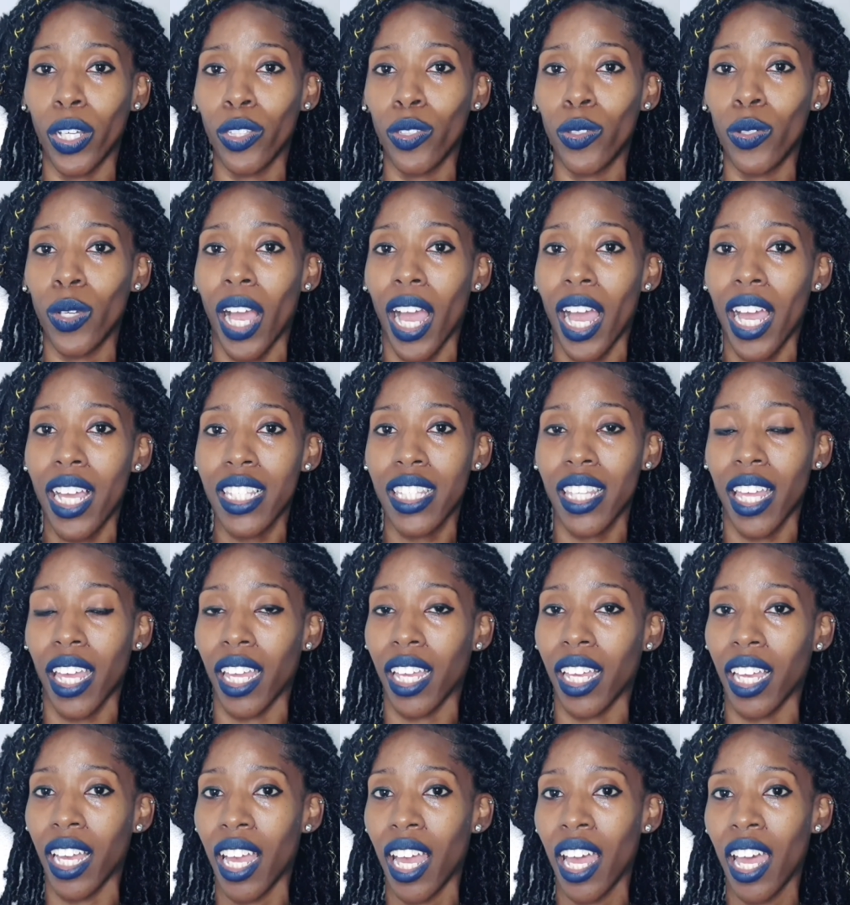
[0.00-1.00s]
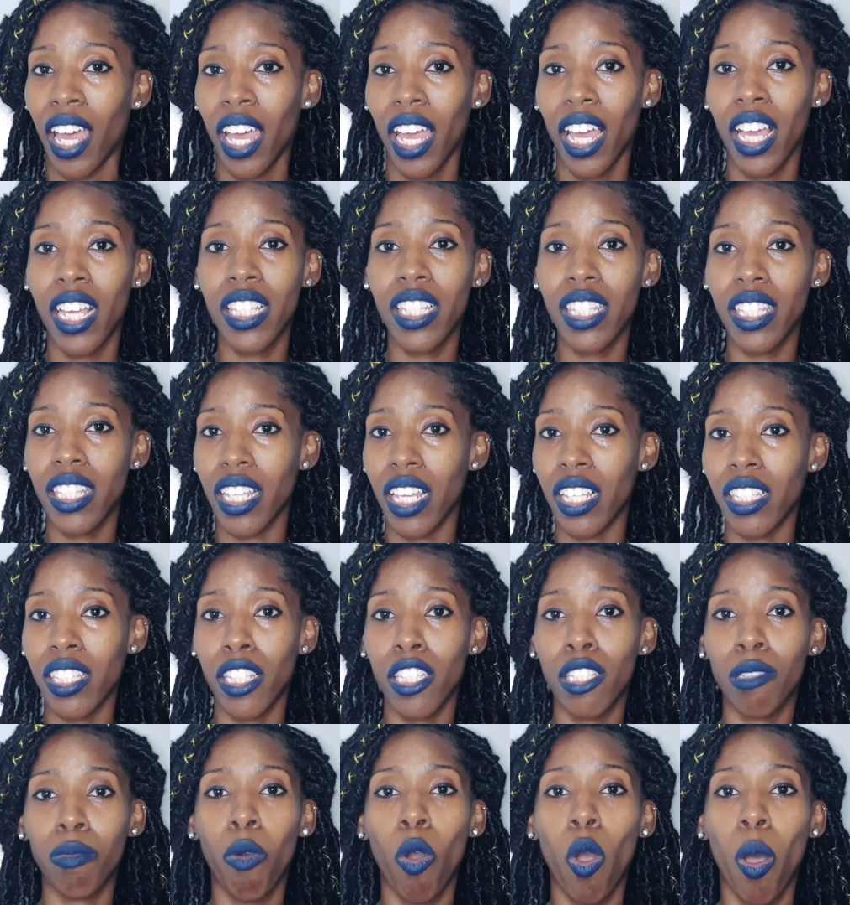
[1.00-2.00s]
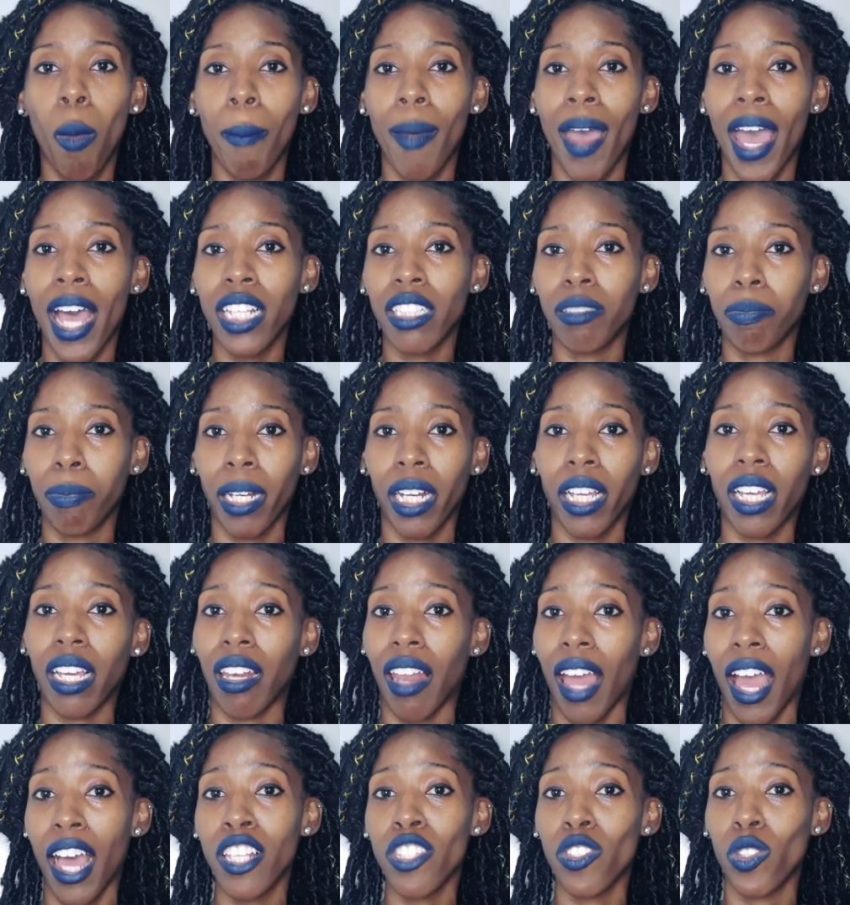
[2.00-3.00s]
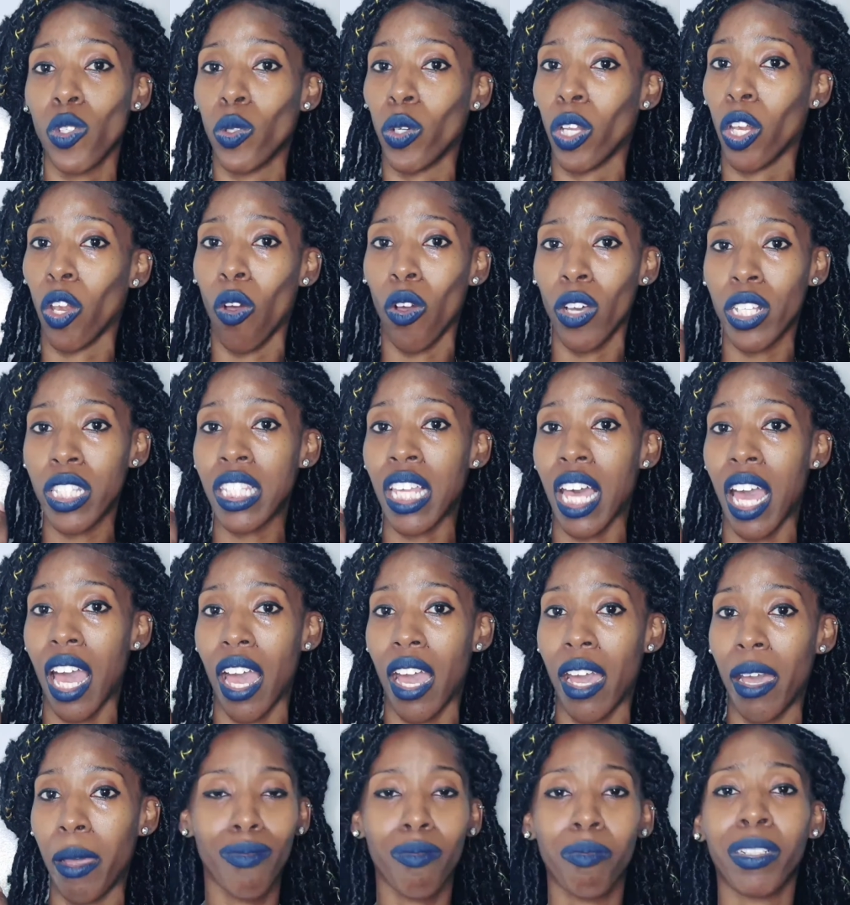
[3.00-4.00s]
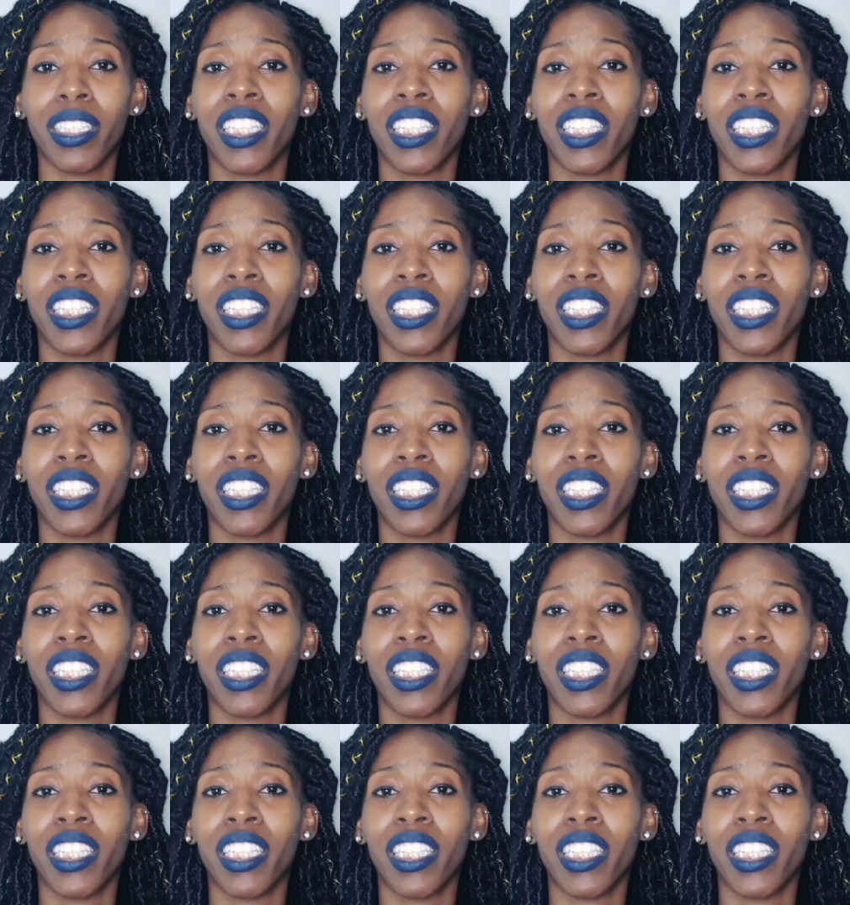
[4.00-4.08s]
And you guys, like, it's a small mask, but it can last you a long time.